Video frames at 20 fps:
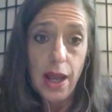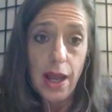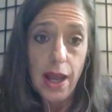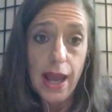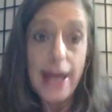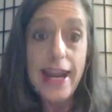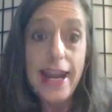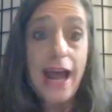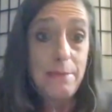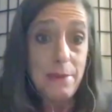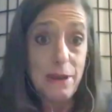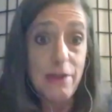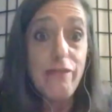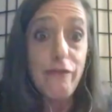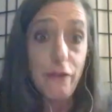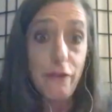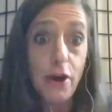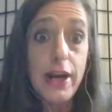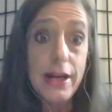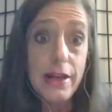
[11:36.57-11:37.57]
And I'd be
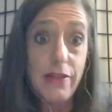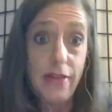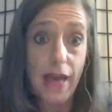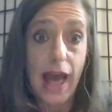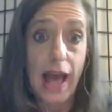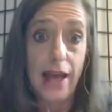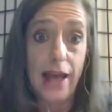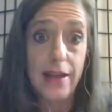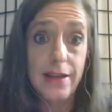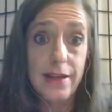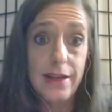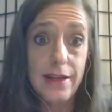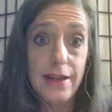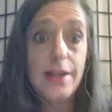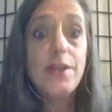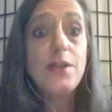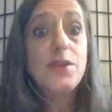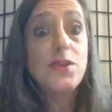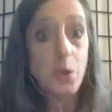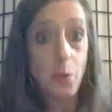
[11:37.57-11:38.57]
afraid of that.
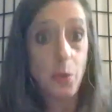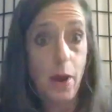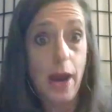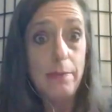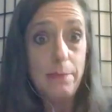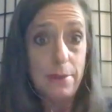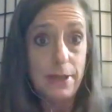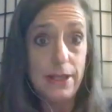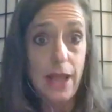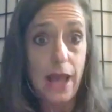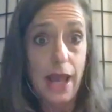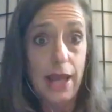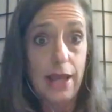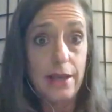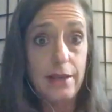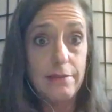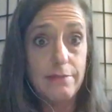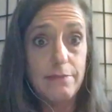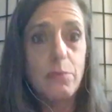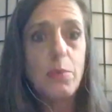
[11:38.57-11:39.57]
So I'd be
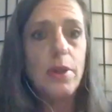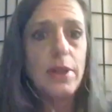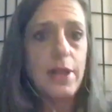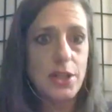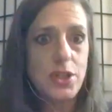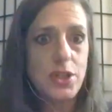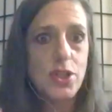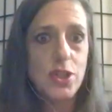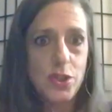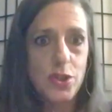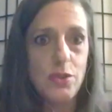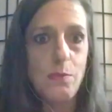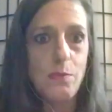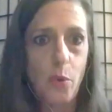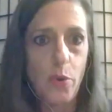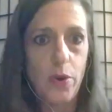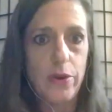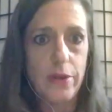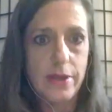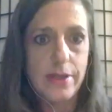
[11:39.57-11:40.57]
like, well, let's just do
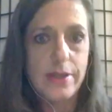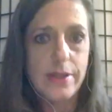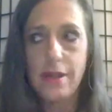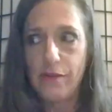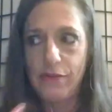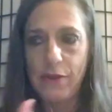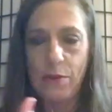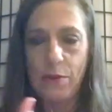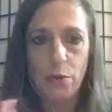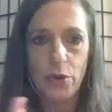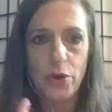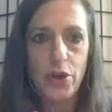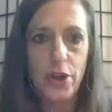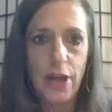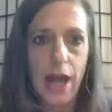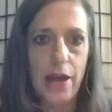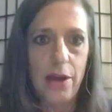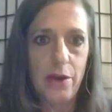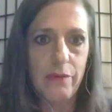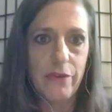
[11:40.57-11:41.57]
more of this stuff that we're good
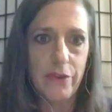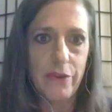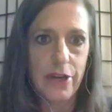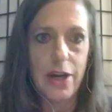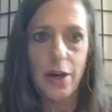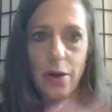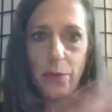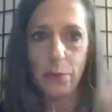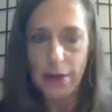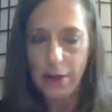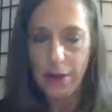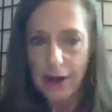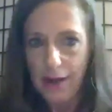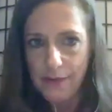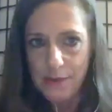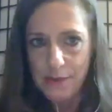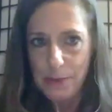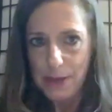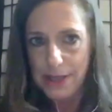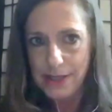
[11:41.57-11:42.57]
at over here. We don't
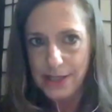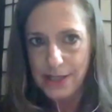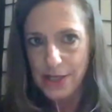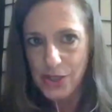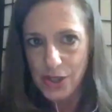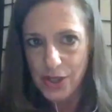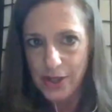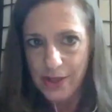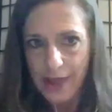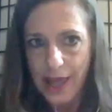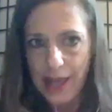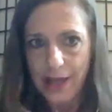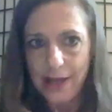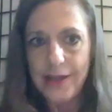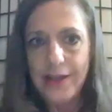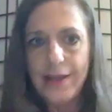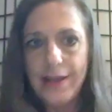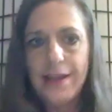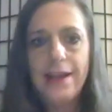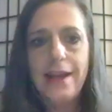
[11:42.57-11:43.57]
have to pay attention to
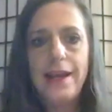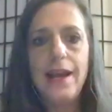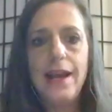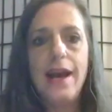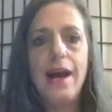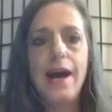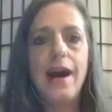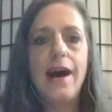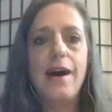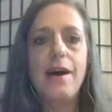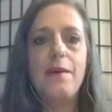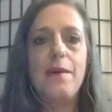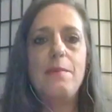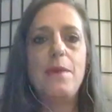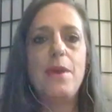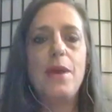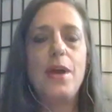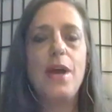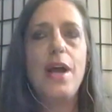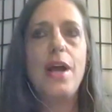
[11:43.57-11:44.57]
that.
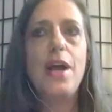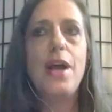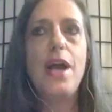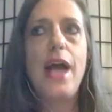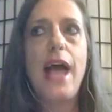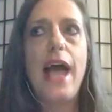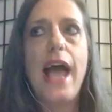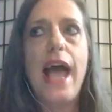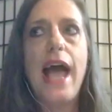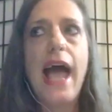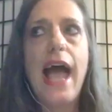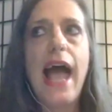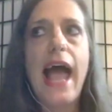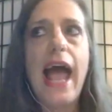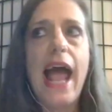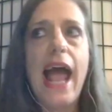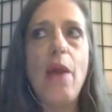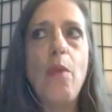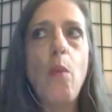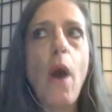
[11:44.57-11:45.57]
Um,
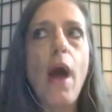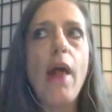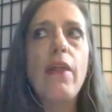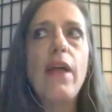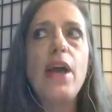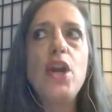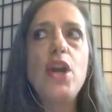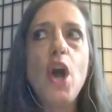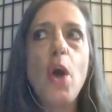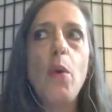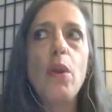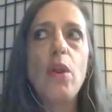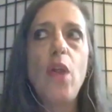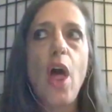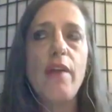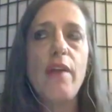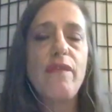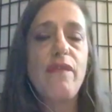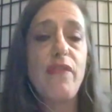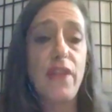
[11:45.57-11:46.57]
and while I know a
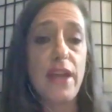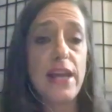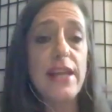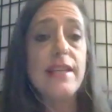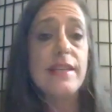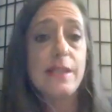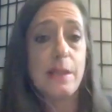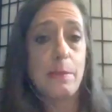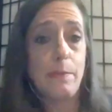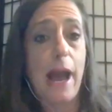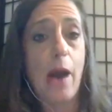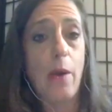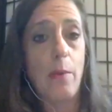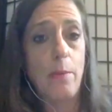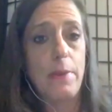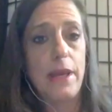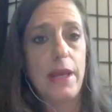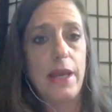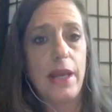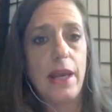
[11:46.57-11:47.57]
lot of things about
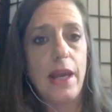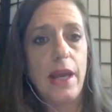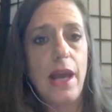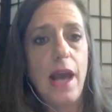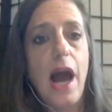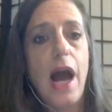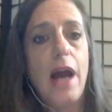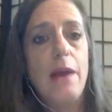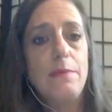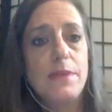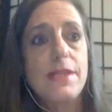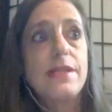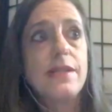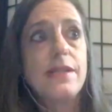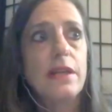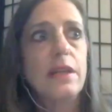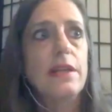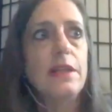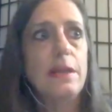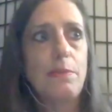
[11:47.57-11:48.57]
me, I'm
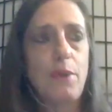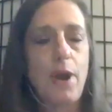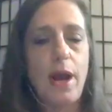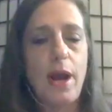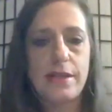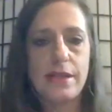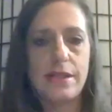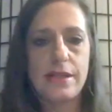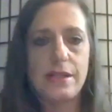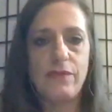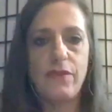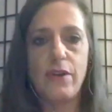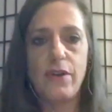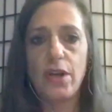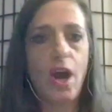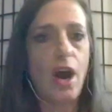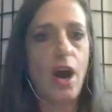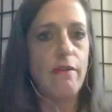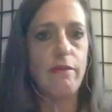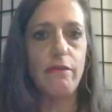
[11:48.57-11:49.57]
still in the process of
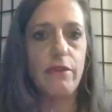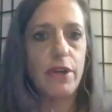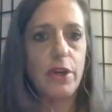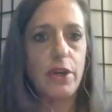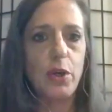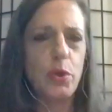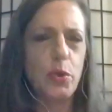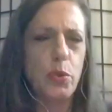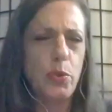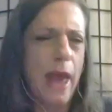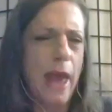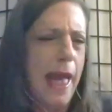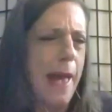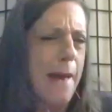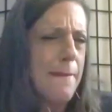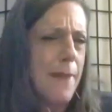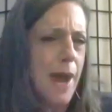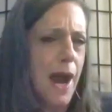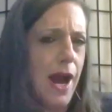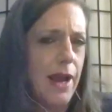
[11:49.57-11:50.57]
uncovering who
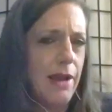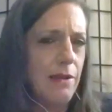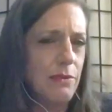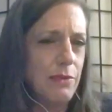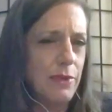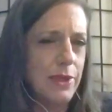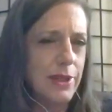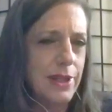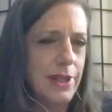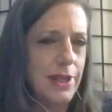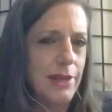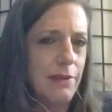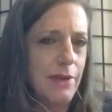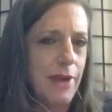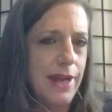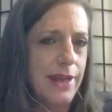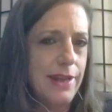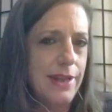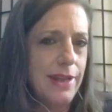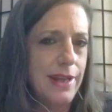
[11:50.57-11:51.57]
am I really,
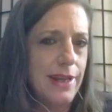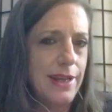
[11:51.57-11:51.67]
right?